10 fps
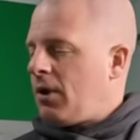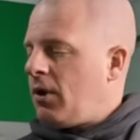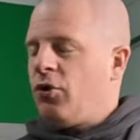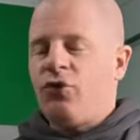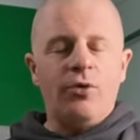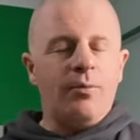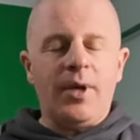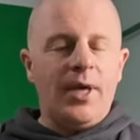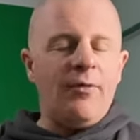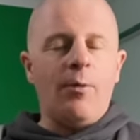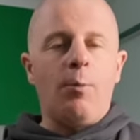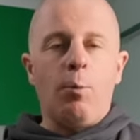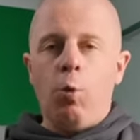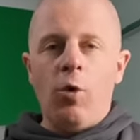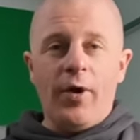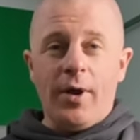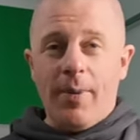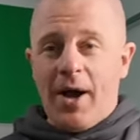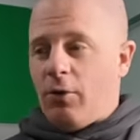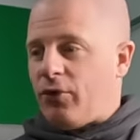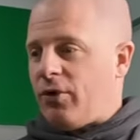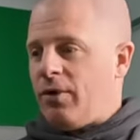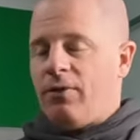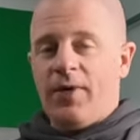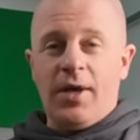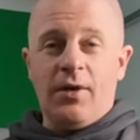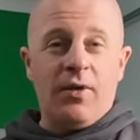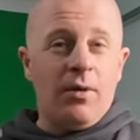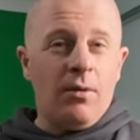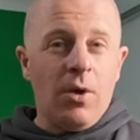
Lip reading: you shouldn't be even worried about fees.